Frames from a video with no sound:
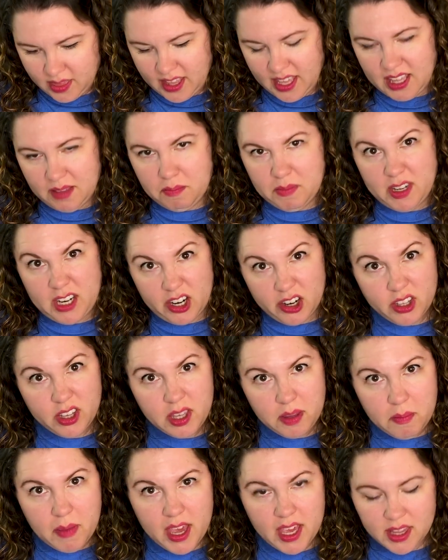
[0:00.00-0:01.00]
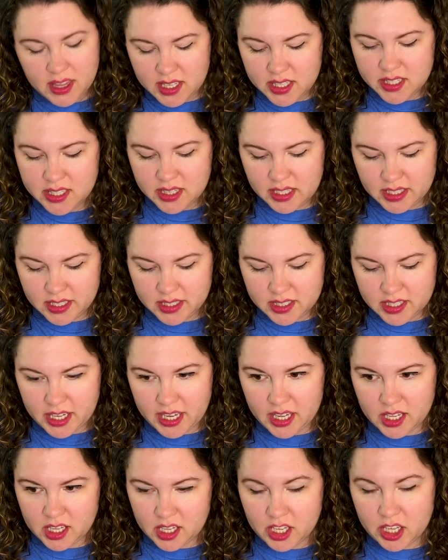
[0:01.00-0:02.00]
They nearly make these things
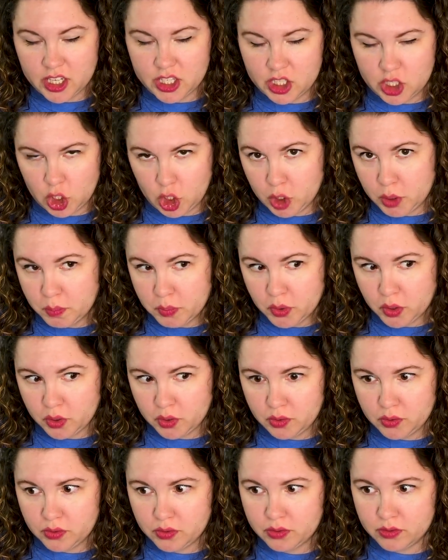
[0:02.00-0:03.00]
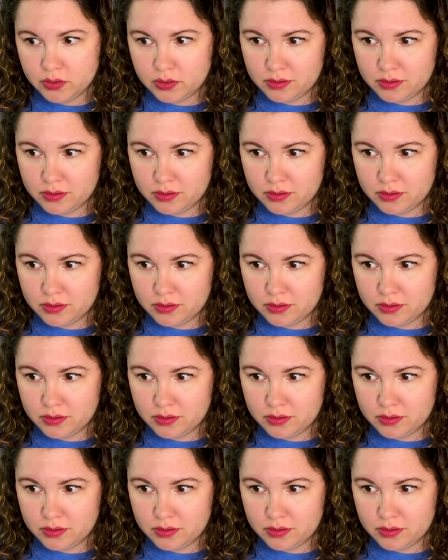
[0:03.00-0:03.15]
like adult proof.